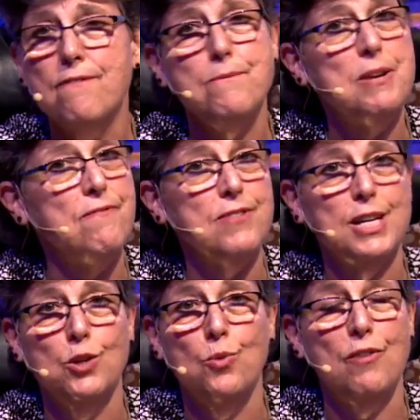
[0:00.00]
been
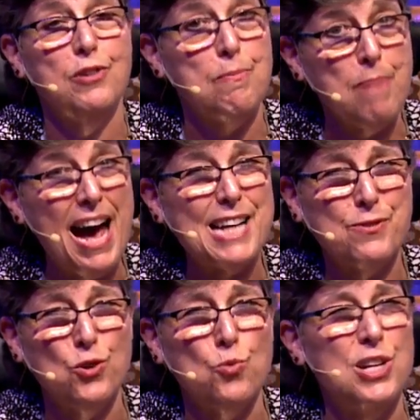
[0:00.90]
feeling well for the past
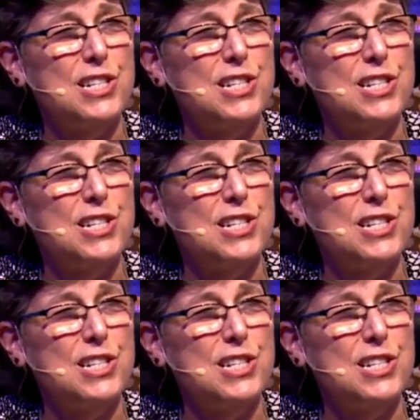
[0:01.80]
few weeks.